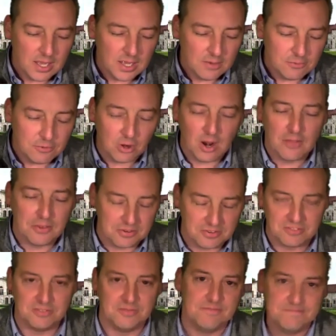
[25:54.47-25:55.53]
for
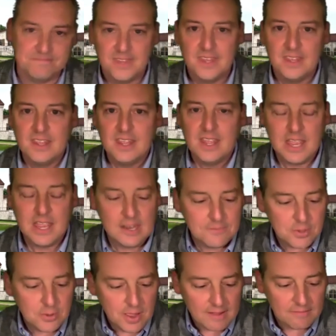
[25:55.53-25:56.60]
others? And
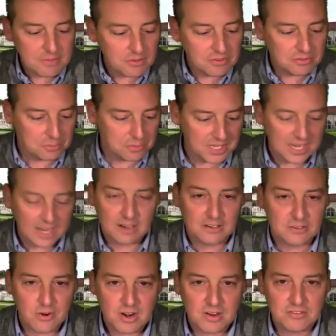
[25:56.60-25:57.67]
if you have those three
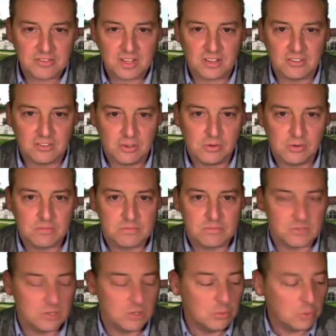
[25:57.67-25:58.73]
characteristics, you
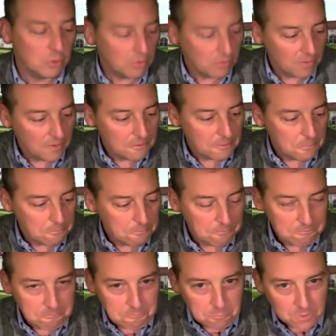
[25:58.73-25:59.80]
will
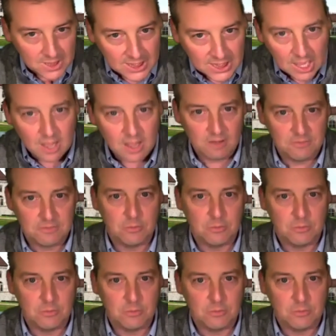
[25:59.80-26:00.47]
love